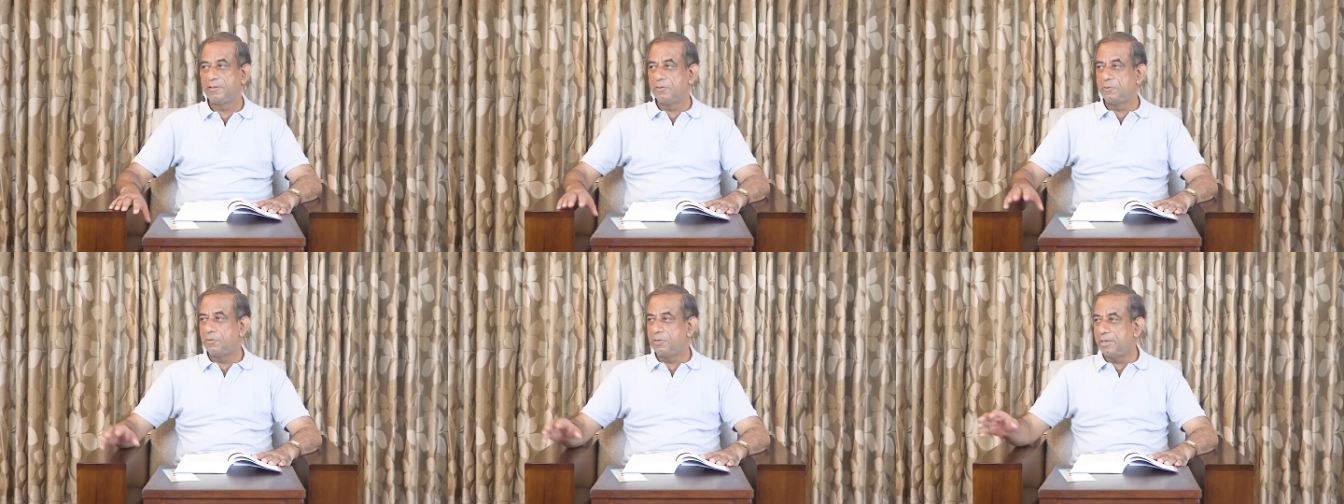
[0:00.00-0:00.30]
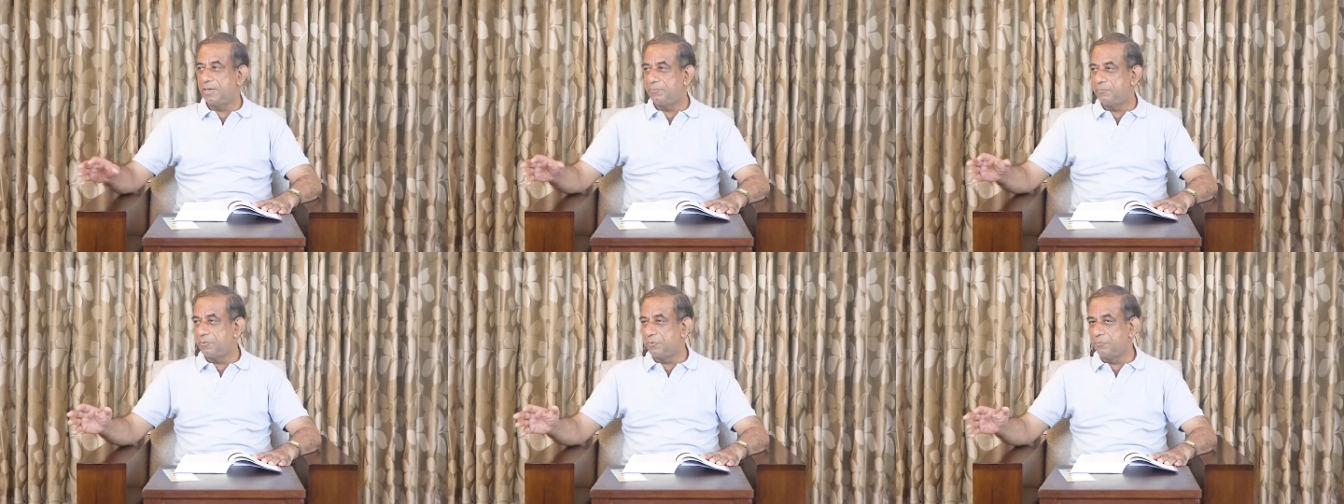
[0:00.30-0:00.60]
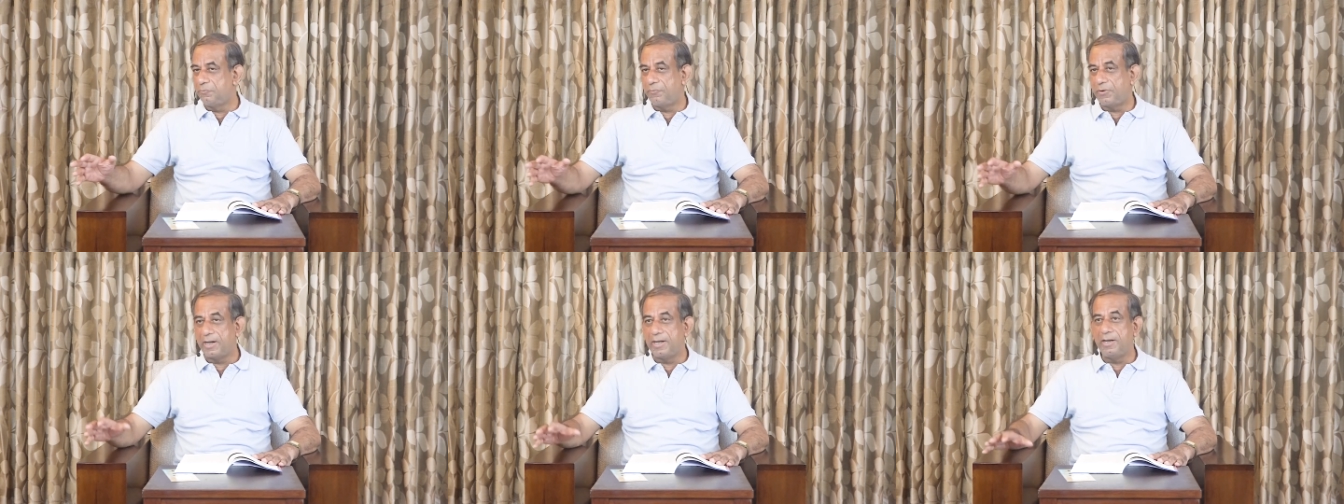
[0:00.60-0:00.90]
You don't have
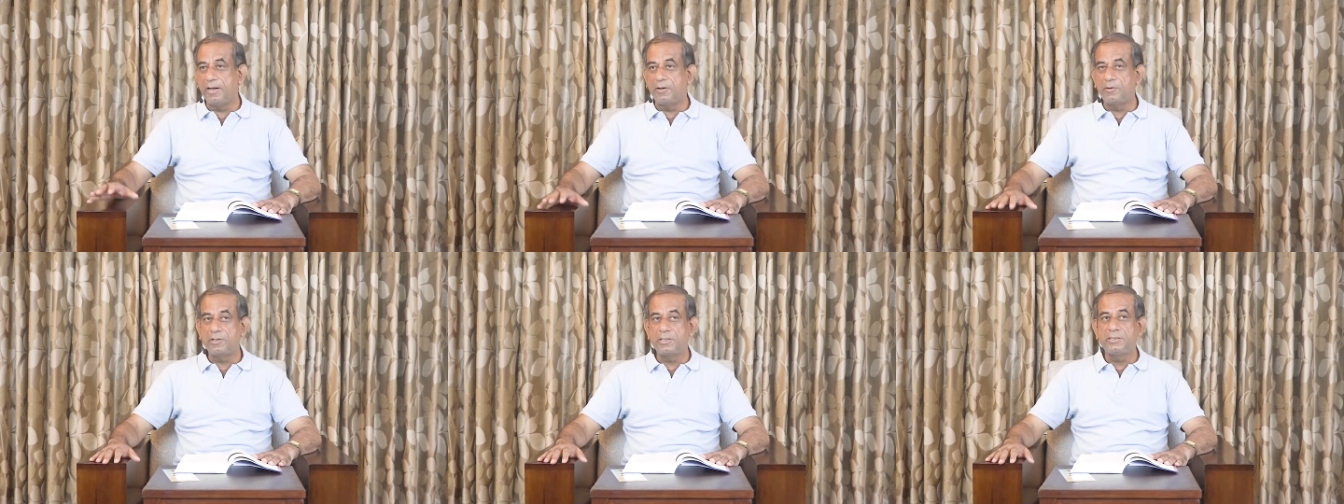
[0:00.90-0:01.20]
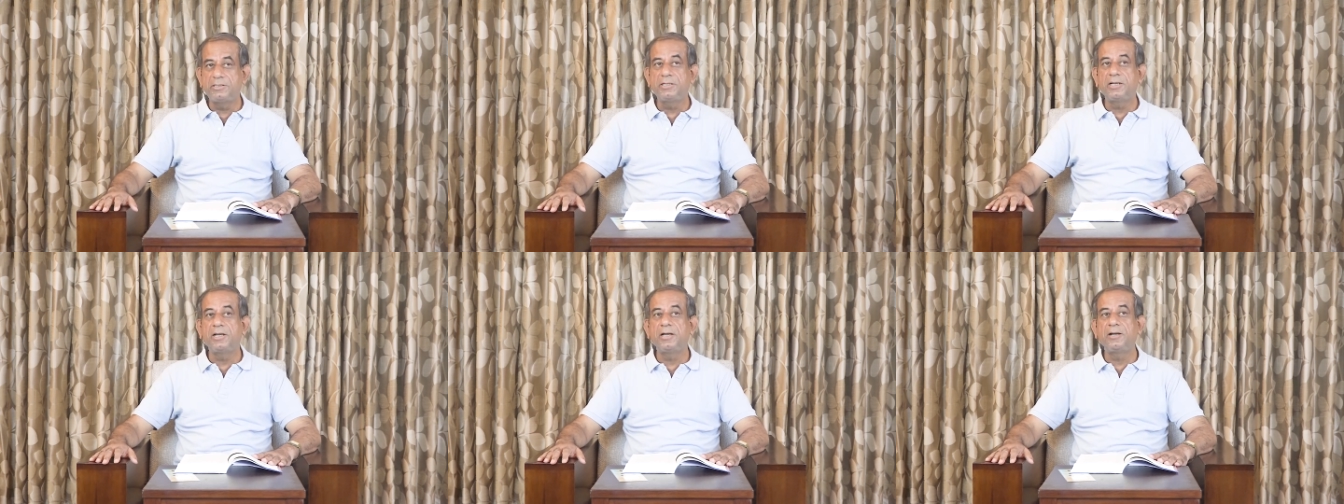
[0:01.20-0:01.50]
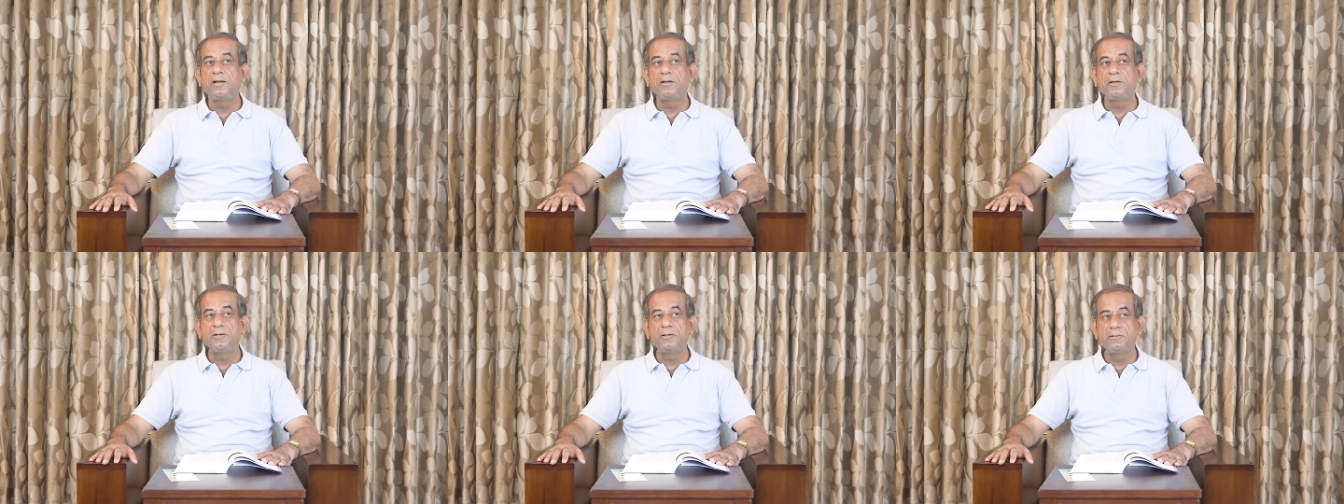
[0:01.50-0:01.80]
to find out,
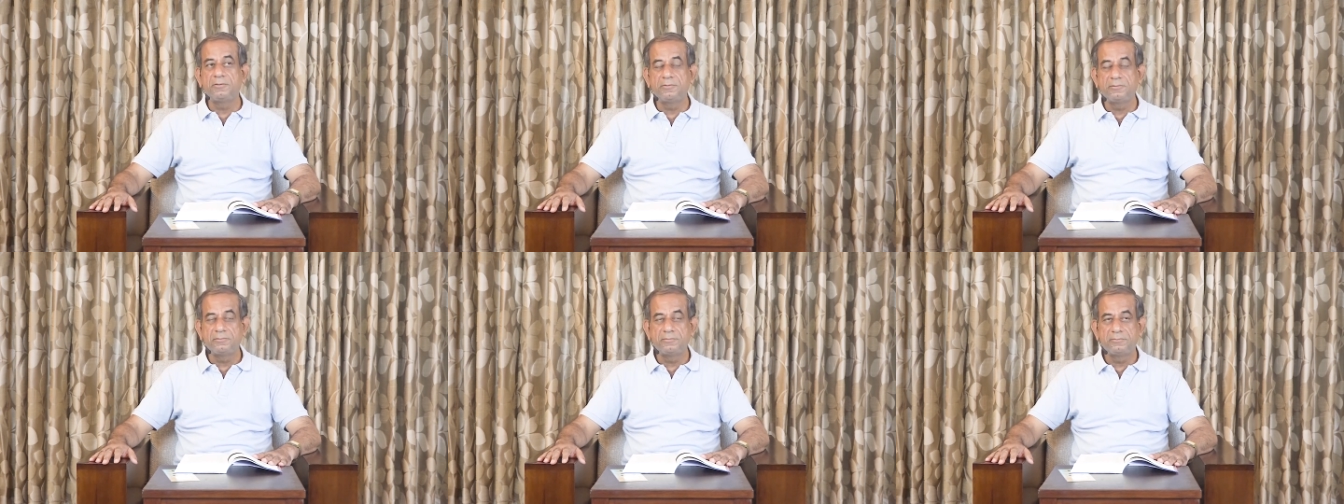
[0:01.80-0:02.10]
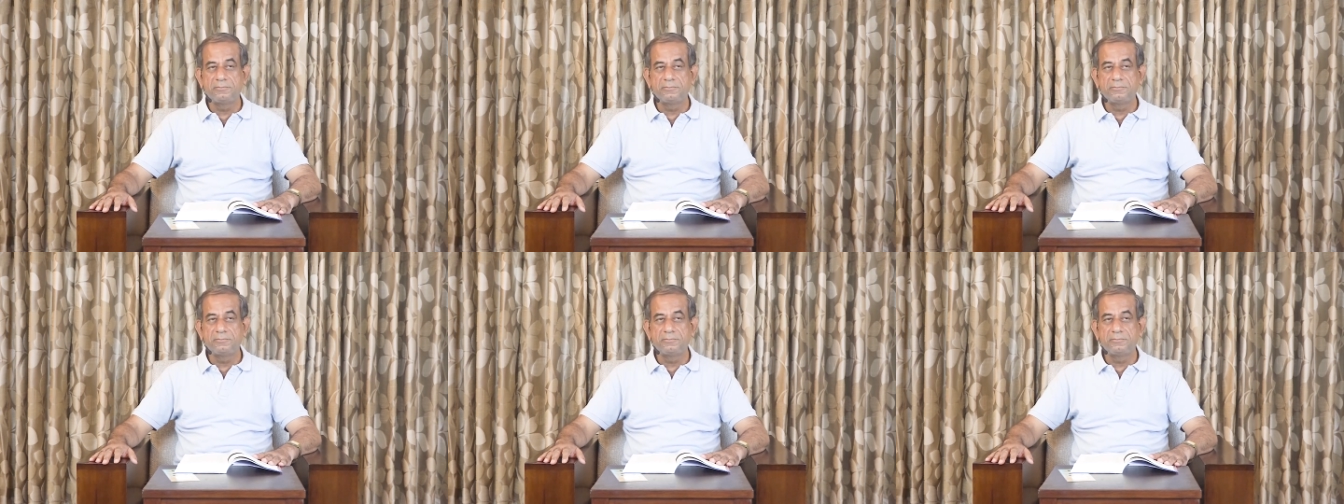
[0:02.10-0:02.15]
acha,